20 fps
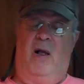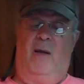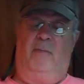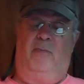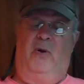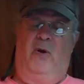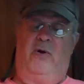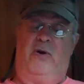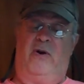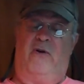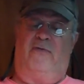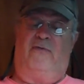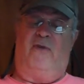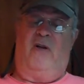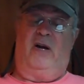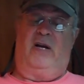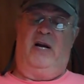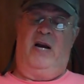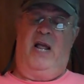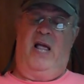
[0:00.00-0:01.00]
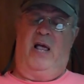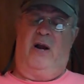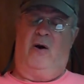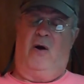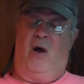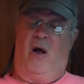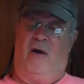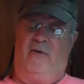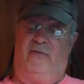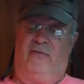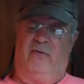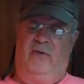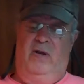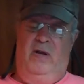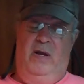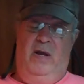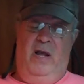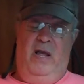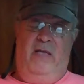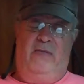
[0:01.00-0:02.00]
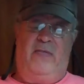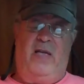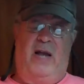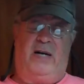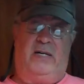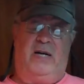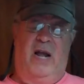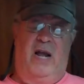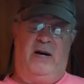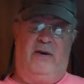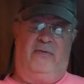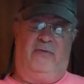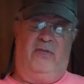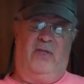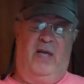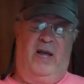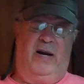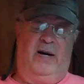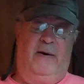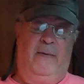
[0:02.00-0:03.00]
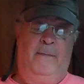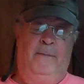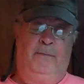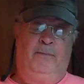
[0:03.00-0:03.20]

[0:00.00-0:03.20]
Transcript: I'll blow your fucking head off. That kind of thing.